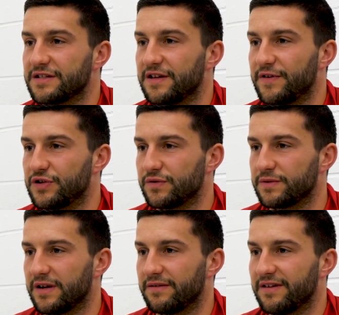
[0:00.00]
individual
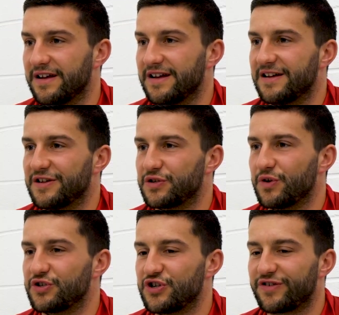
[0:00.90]
as well. So
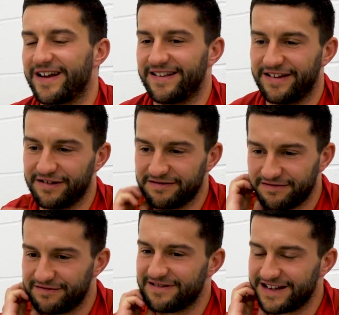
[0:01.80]
it's just trying to
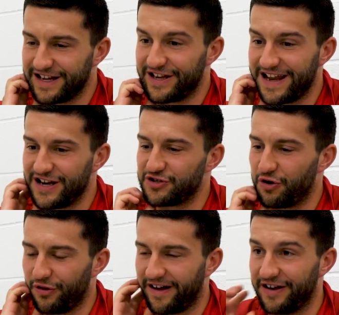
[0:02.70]
gauge
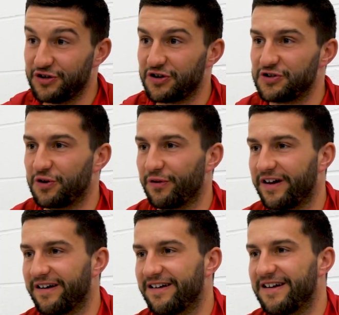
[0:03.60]
all that and judge all
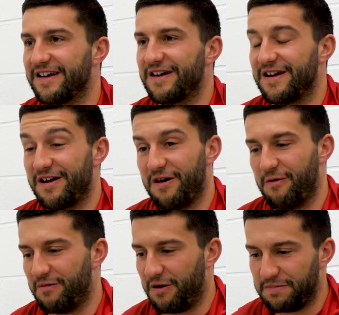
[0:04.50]
that
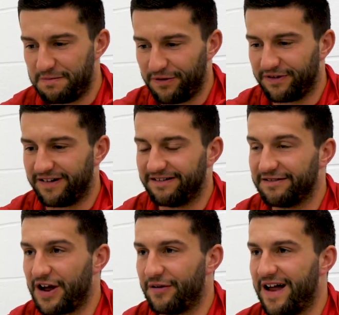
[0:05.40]
while people are
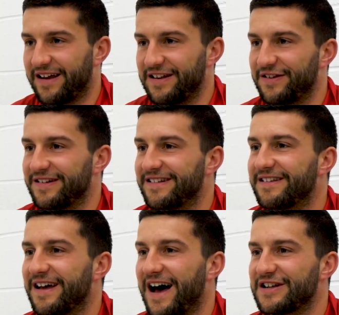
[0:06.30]
haranguing you and
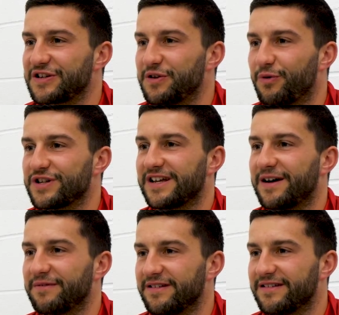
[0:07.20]
asking you what's
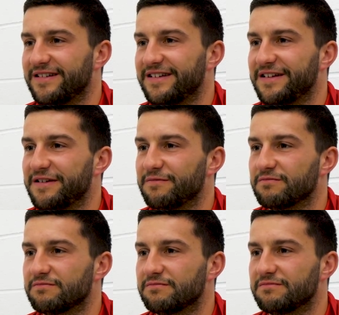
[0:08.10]
happening.
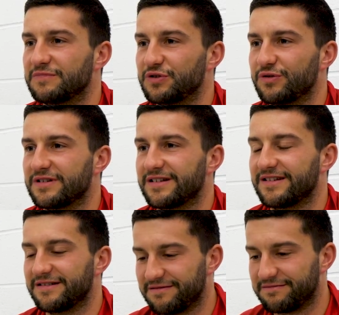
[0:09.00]
So it's
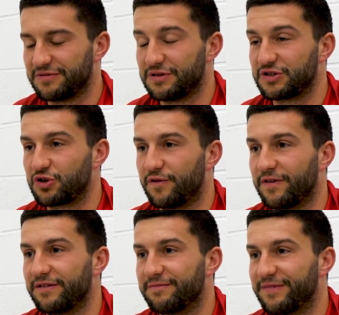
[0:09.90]
good fun.